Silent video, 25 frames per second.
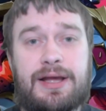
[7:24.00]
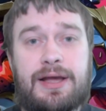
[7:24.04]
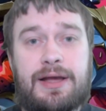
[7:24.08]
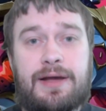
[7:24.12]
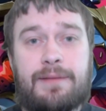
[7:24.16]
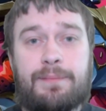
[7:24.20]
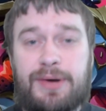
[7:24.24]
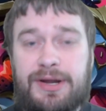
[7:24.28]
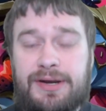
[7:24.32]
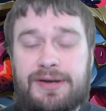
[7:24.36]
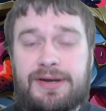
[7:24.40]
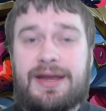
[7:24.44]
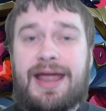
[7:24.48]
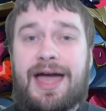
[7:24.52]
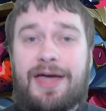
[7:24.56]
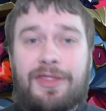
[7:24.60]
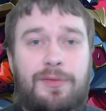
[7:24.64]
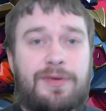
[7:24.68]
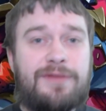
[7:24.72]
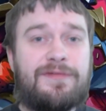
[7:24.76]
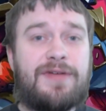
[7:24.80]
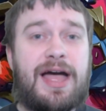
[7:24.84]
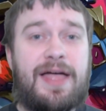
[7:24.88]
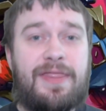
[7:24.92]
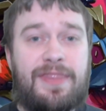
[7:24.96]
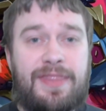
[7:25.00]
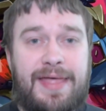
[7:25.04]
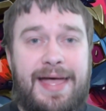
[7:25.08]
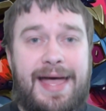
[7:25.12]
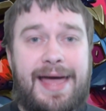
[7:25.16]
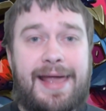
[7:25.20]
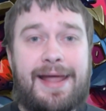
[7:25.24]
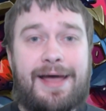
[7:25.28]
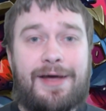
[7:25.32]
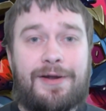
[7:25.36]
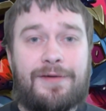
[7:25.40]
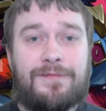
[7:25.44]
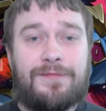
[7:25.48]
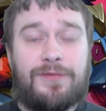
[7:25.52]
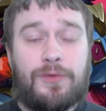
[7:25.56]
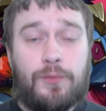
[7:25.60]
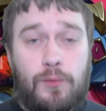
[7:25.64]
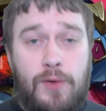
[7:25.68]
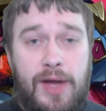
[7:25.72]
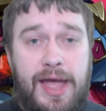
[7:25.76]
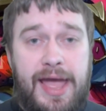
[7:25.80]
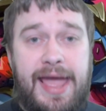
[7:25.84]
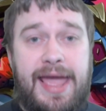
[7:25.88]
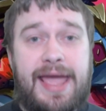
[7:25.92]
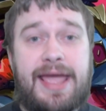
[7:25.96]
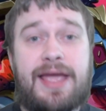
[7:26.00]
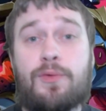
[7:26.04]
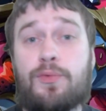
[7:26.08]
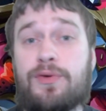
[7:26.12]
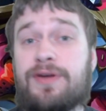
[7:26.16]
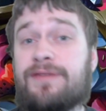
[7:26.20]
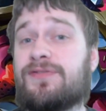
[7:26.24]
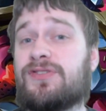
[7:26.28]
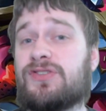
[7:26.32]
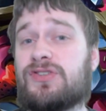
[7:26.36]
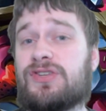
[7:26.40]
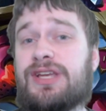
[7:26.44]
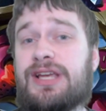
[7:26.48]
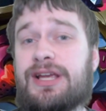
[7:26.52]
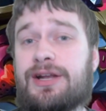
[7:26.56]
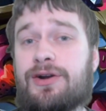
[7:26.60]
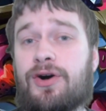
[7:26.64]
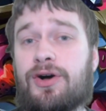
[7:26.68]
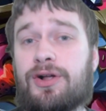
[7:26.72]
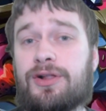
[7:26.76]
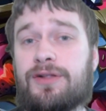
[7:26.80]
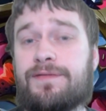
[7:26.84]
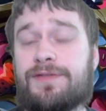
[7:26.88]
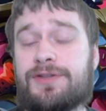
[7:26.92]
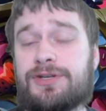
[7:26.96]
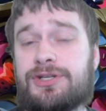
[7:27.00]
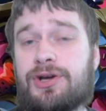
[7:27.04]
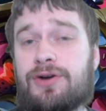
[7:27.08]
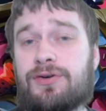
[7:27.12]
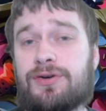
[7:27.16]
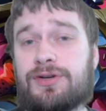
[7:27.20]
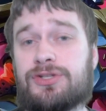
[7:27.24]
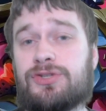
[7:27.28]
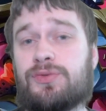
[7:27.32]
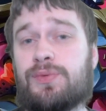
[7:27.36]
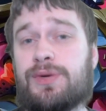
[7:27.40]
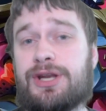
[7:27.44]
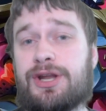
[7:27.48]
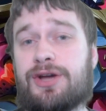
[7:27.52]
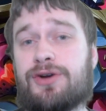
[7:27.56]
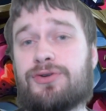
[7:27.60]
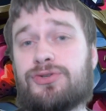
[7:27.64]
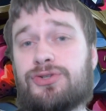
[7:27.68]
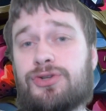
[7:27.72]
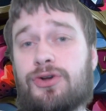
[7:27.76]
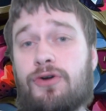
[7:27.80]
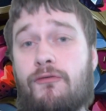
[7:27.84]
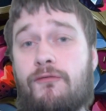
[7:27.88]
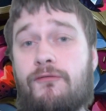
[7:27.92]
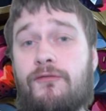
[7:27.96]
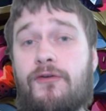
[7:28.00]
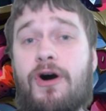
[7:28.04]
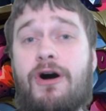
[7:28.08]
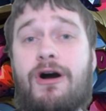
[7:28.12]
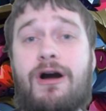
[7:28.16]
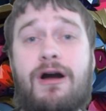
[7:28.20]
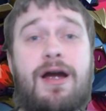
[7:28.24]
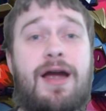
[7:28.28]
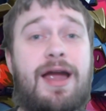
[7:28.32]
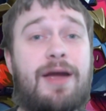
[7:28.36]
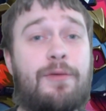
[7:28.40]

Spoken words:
But now that we've gotten that out of the way, we've seen all of the tokens we know so far,